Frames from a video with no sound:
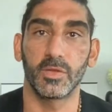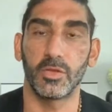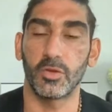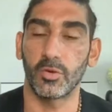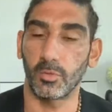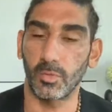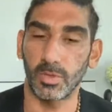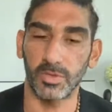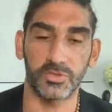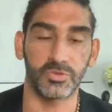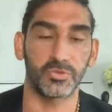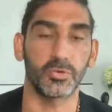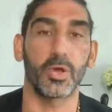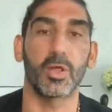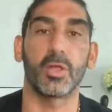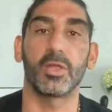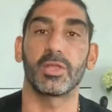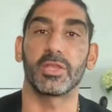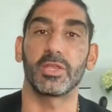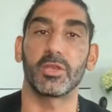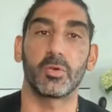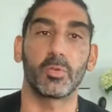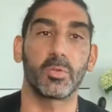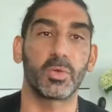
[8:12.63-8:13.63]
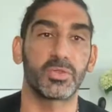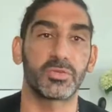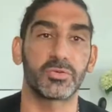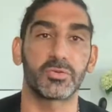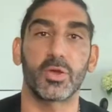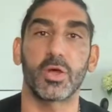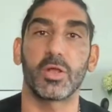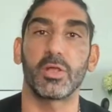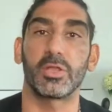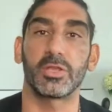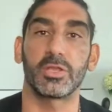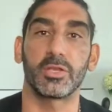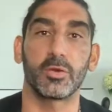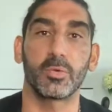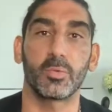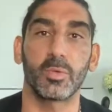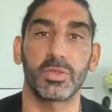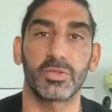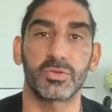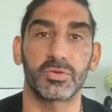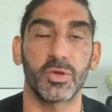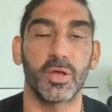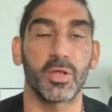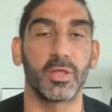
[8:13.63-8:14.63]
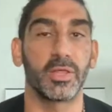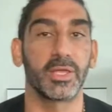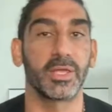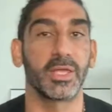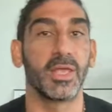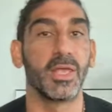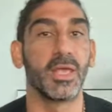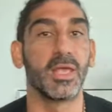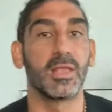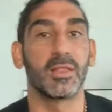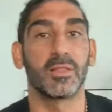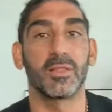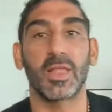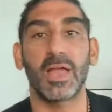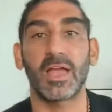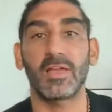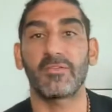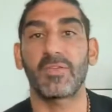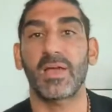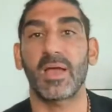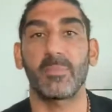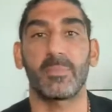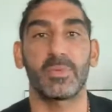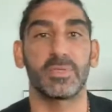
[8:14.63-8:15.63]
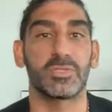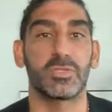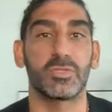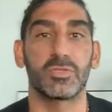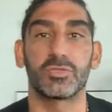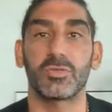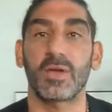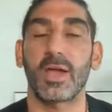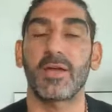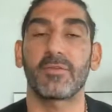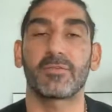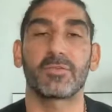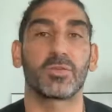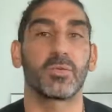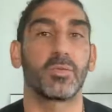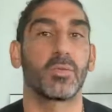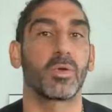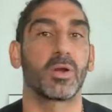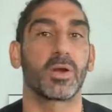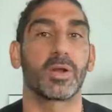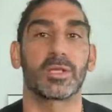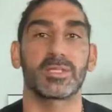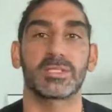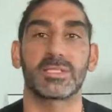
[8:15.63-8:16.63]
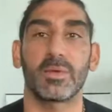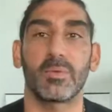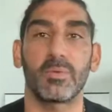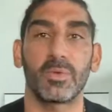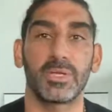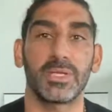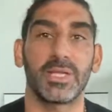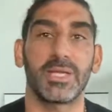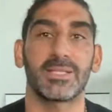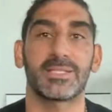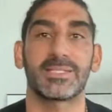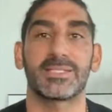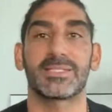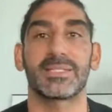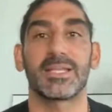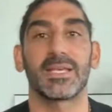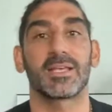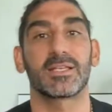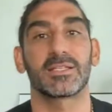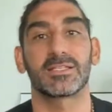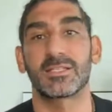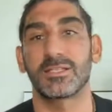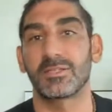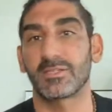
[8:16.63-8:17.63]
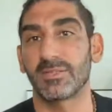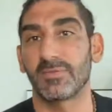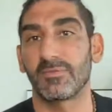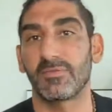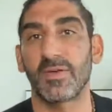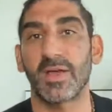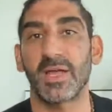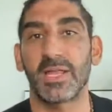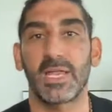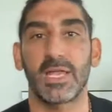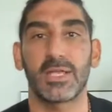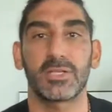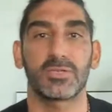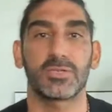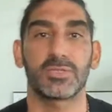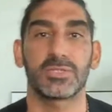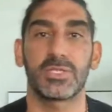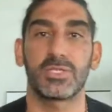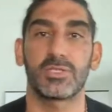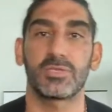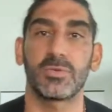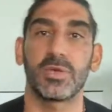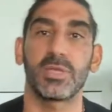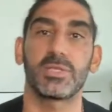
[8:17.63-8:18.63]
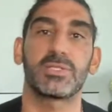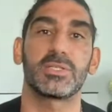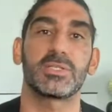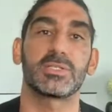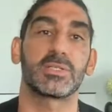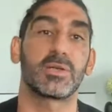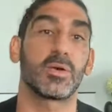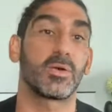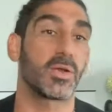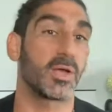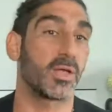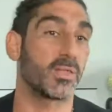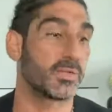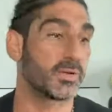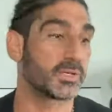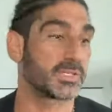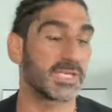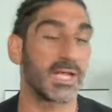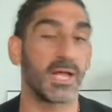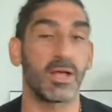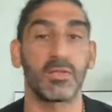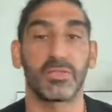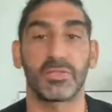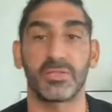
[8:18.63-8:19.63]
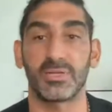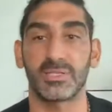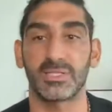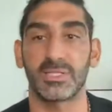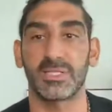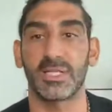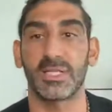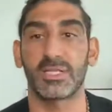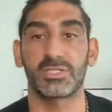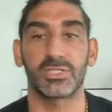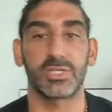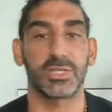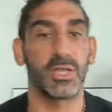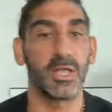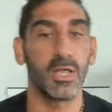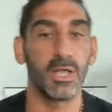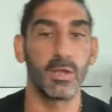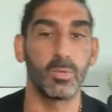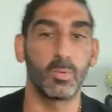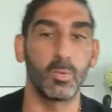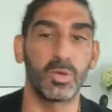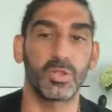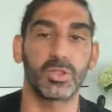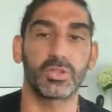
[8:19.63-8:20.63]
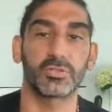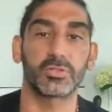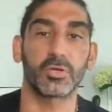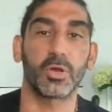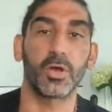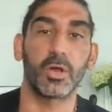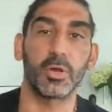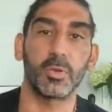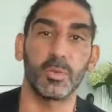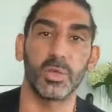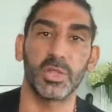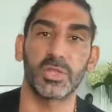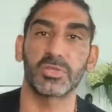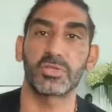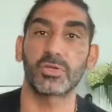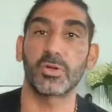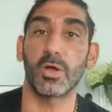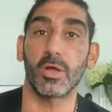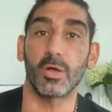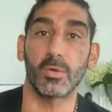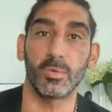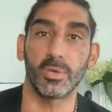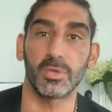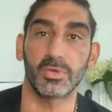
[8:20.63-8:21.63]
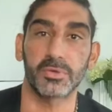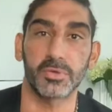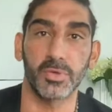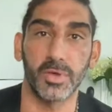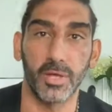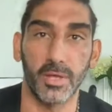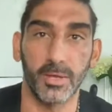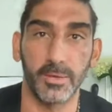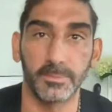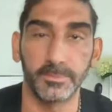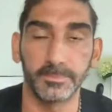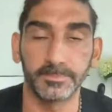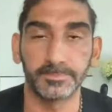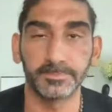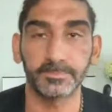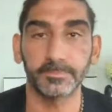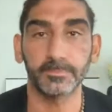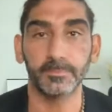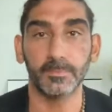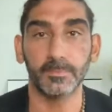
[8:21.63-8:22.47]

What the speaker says: You're withdrawing, you're withdrawing, you're withdrawing. Life happens. You drive to work. Someone gets sick. There's some financial situations going on. There's health. There's addiction. Withdrawal, withdrawal, withdrawal.